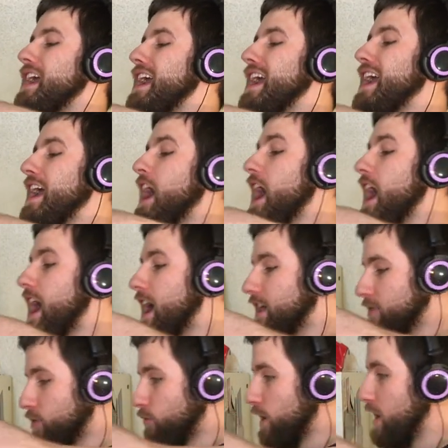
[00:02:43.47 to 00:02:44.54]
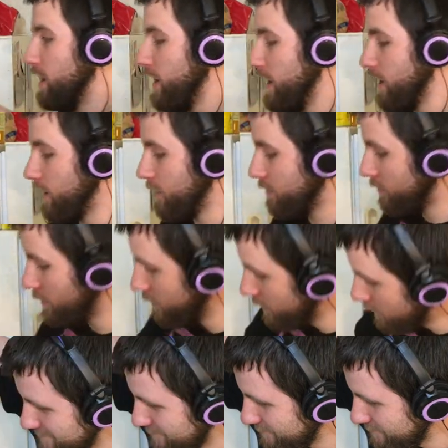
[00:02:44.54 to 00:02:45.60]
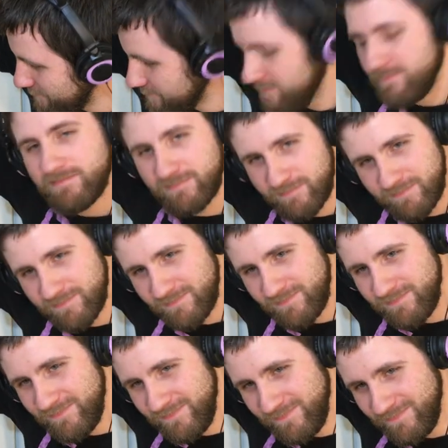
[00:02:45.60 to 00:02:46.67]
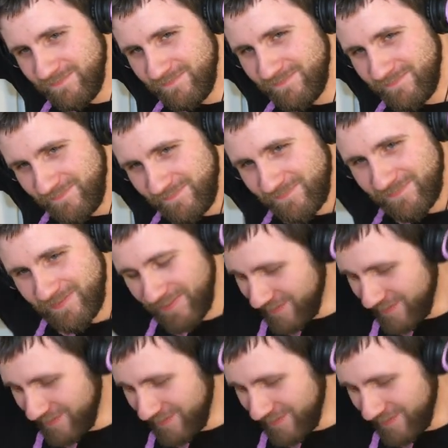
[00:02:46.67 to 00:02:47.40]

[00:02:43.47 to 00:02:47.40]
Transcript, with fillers: Yeah, three liters. Mm-mm-mm.